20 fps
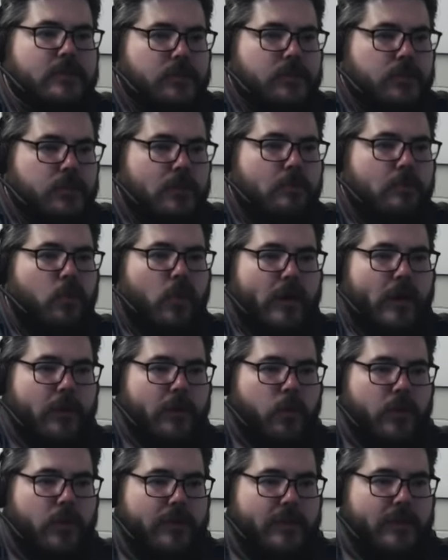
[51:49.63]
to a point
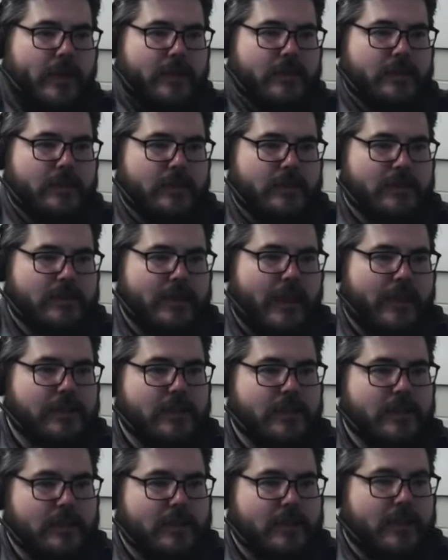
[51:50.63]
where that is
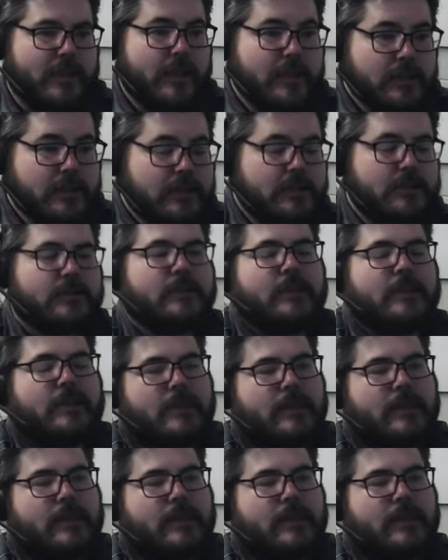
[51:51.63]
actually the case.